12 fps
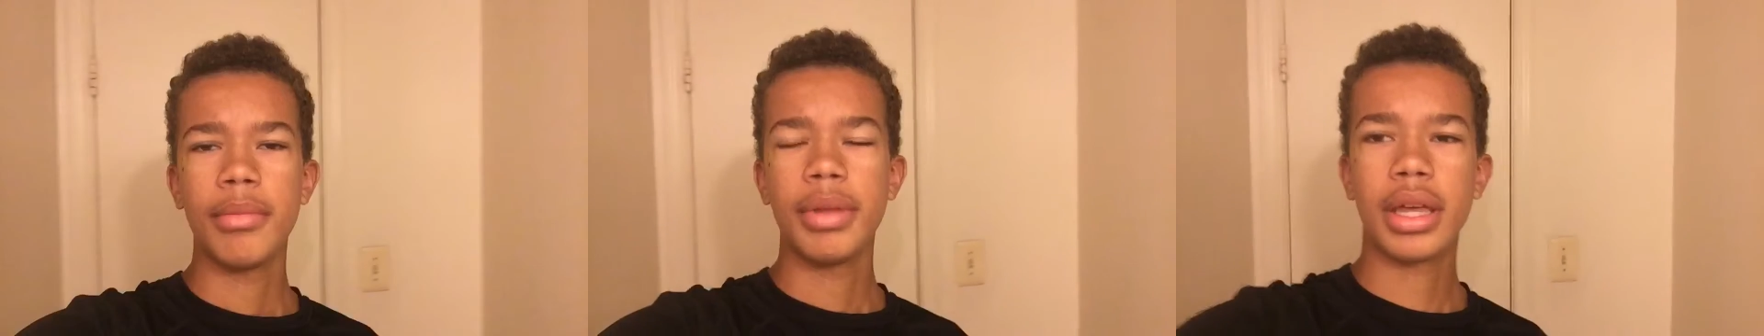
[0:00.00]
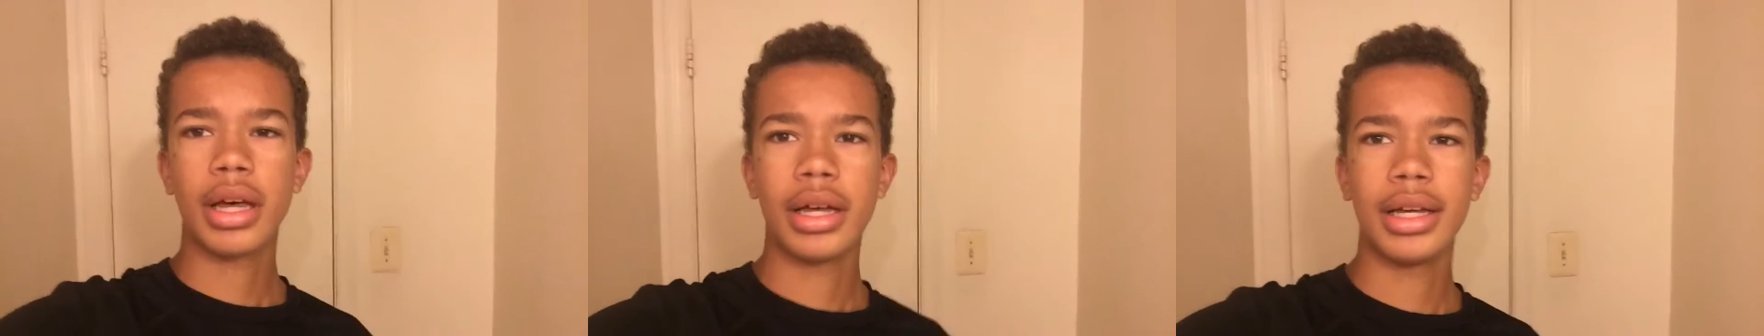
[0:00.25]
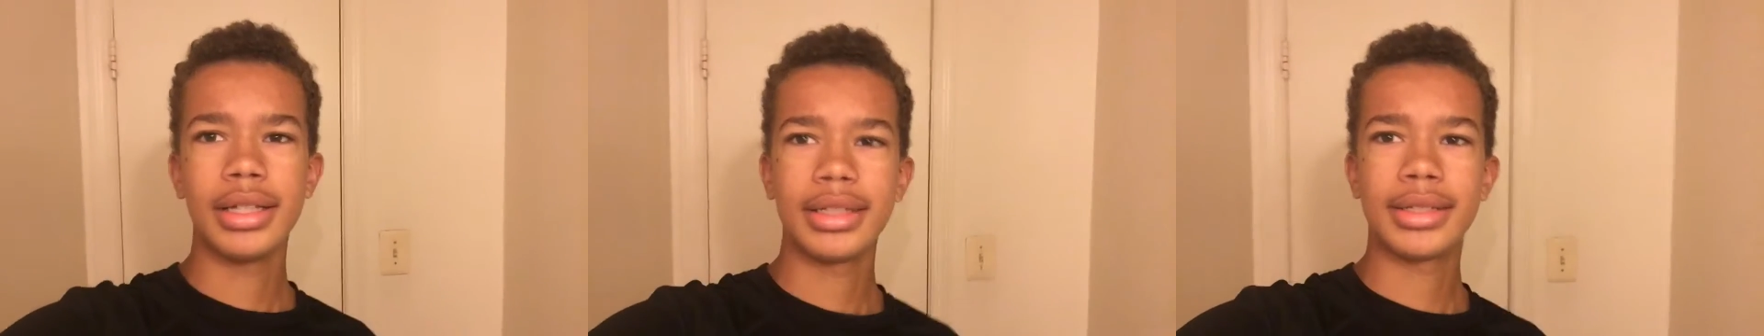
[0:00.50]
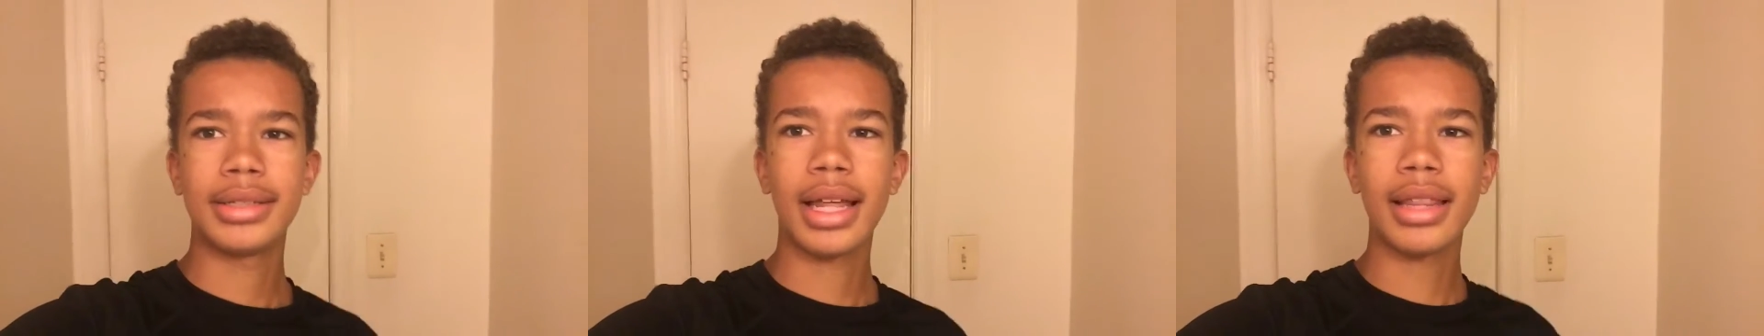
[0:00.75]

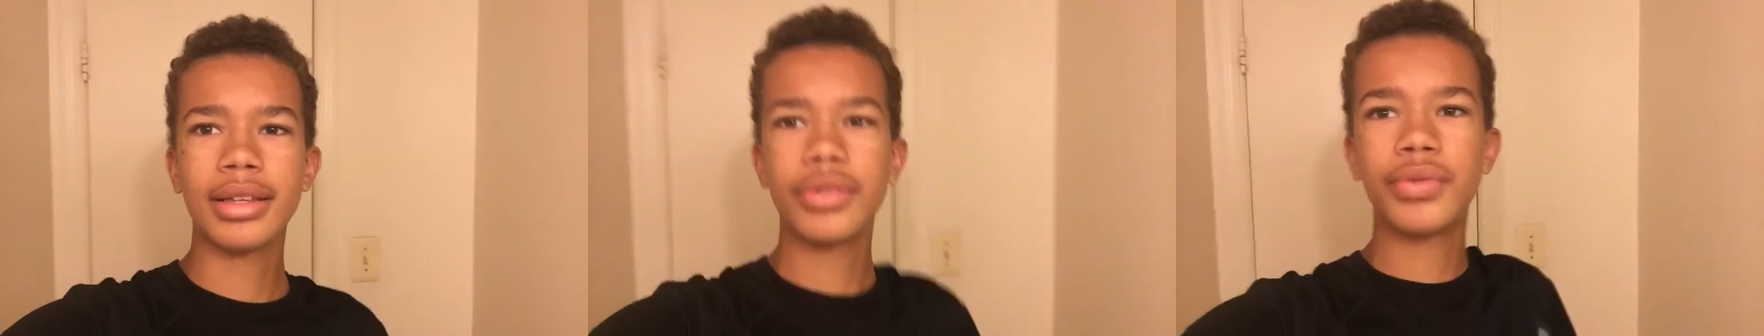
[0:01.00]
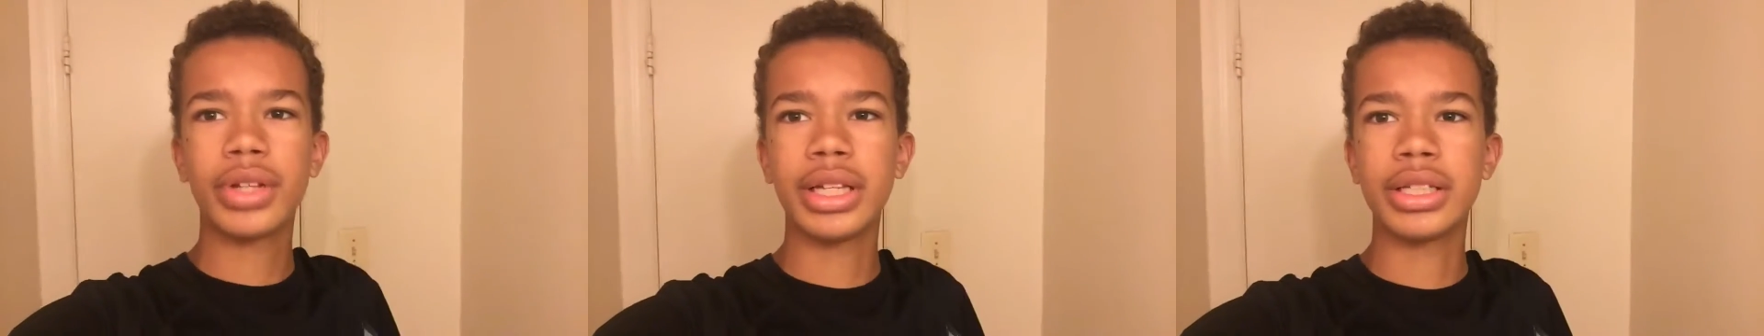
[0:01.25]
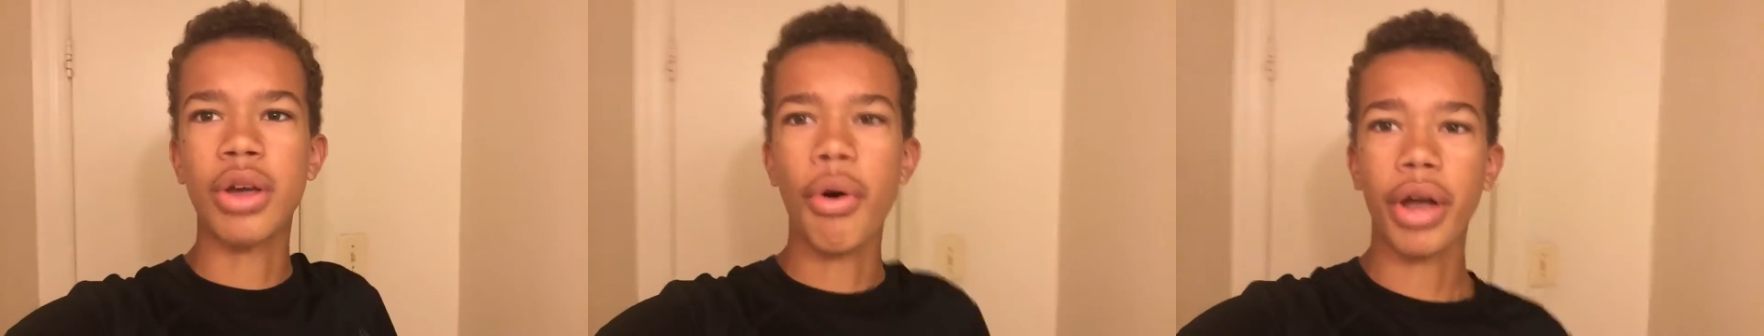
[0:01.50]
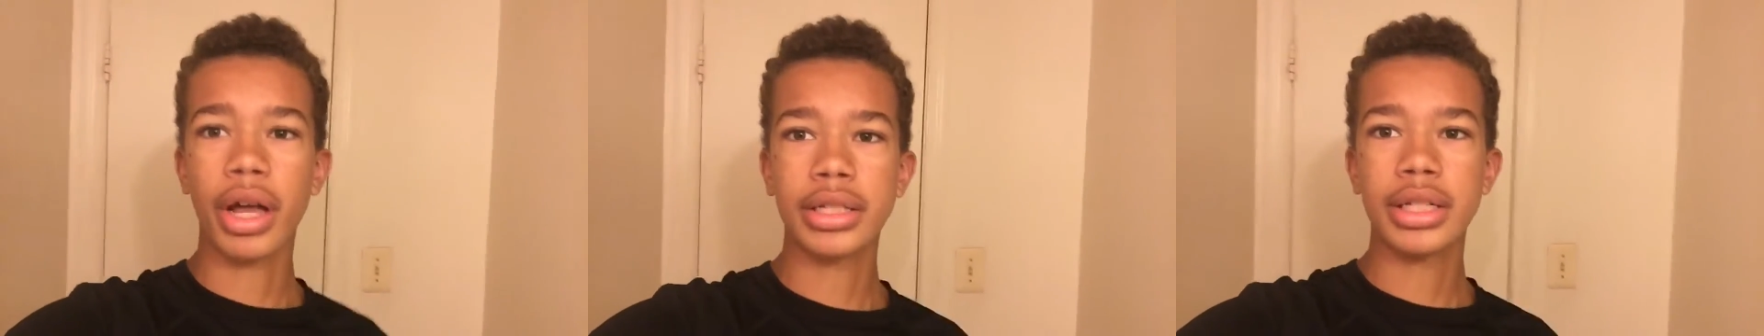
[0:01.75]
because nothing really is
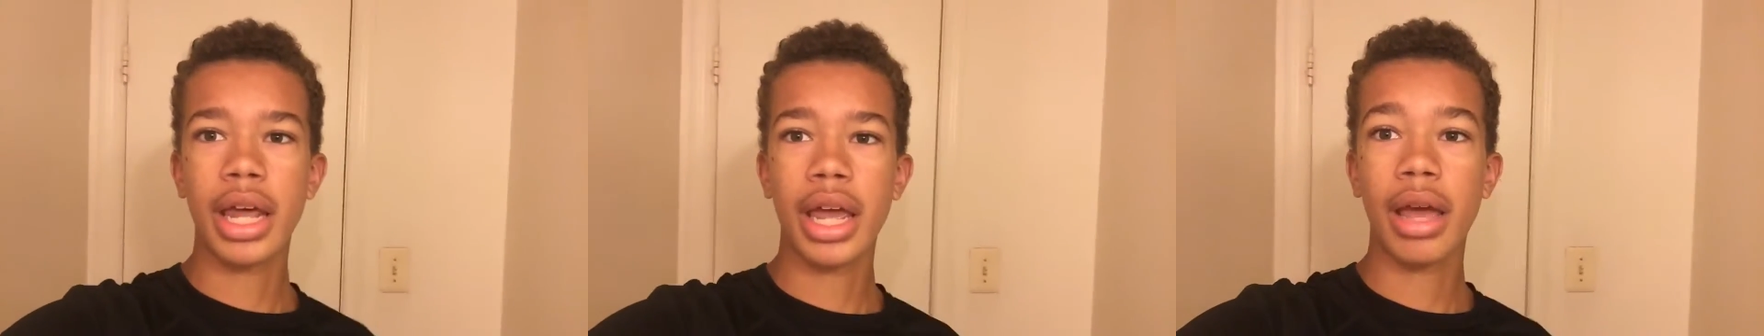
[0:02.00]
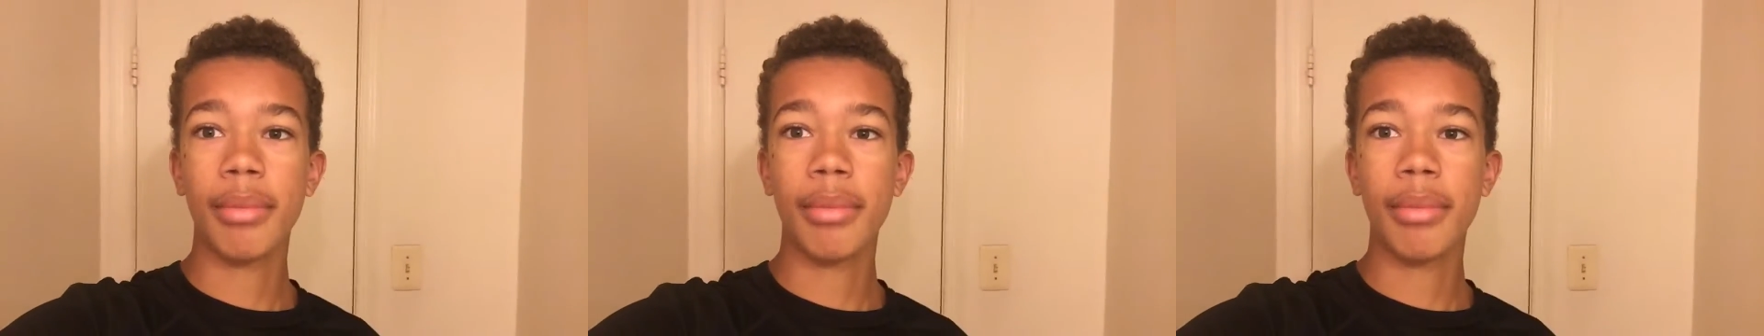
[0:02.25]
going on today.